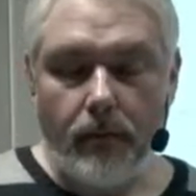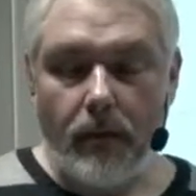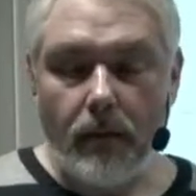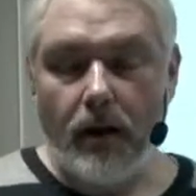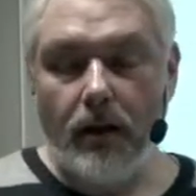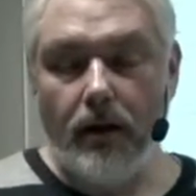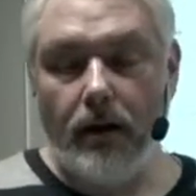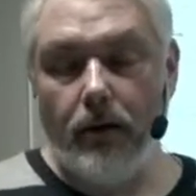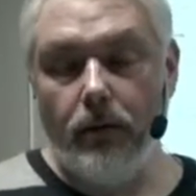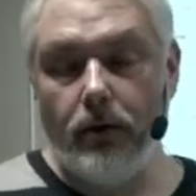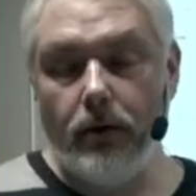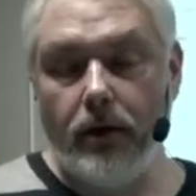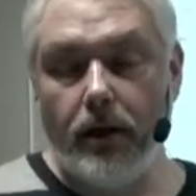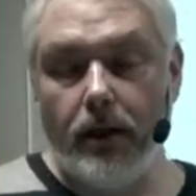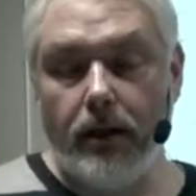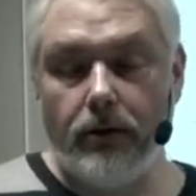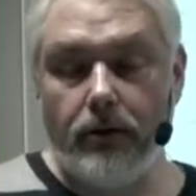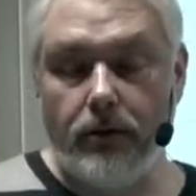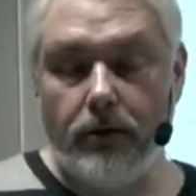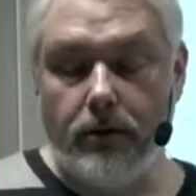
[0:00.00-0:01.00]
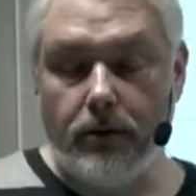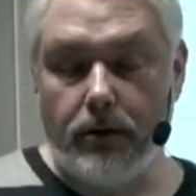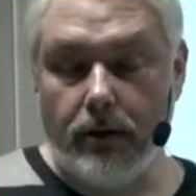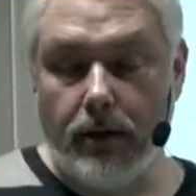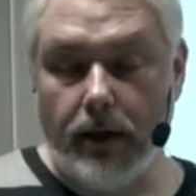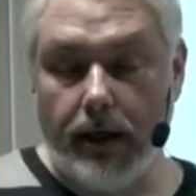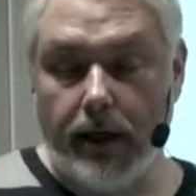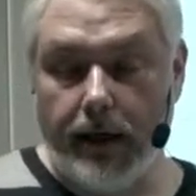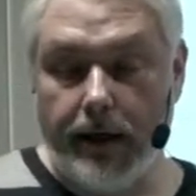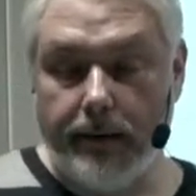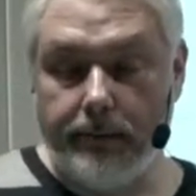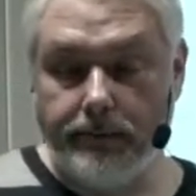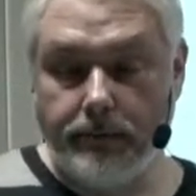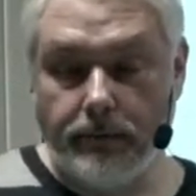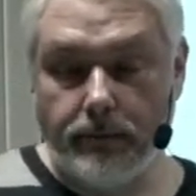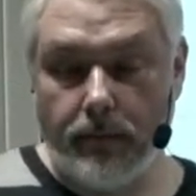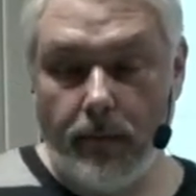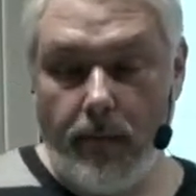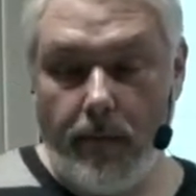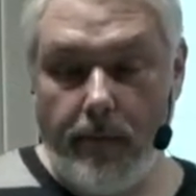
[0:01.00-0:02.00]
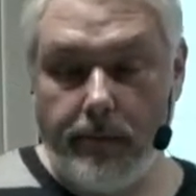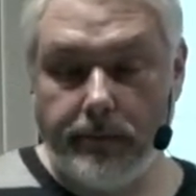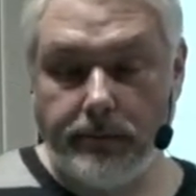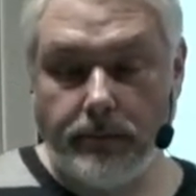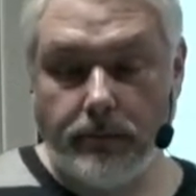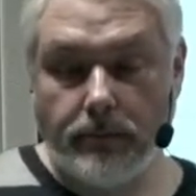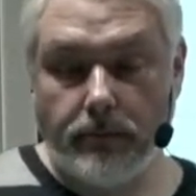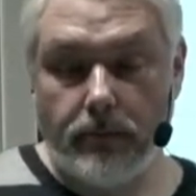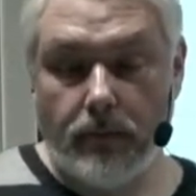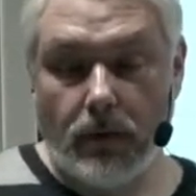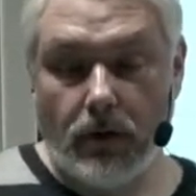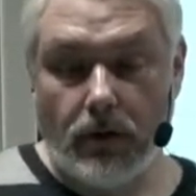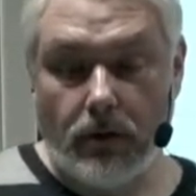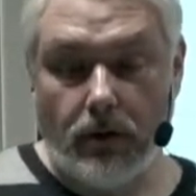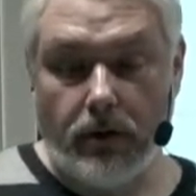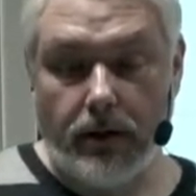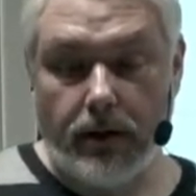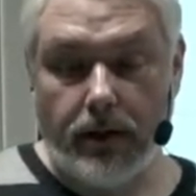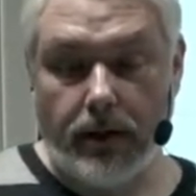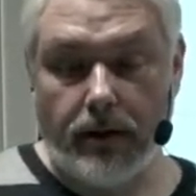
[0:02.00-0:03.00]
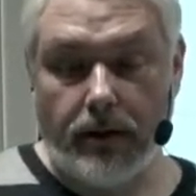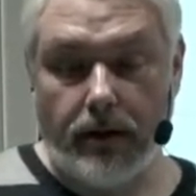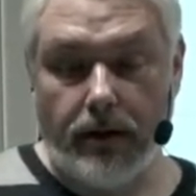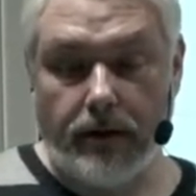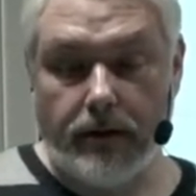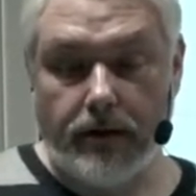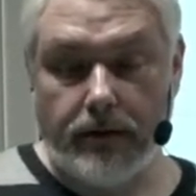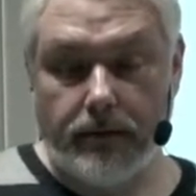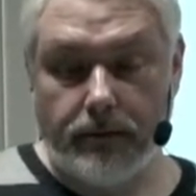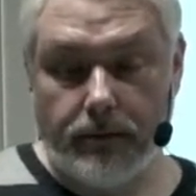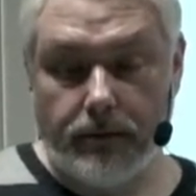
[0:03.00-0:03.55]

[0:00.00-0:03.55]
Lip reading: they would need to look at this